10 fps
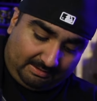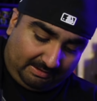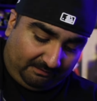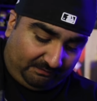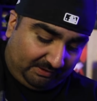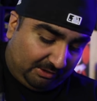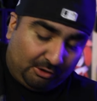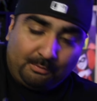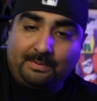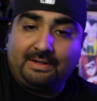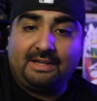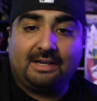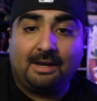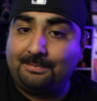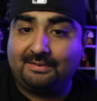if you open
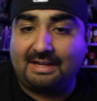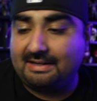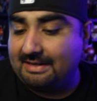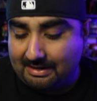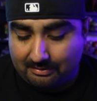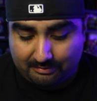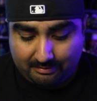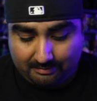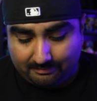it upside down,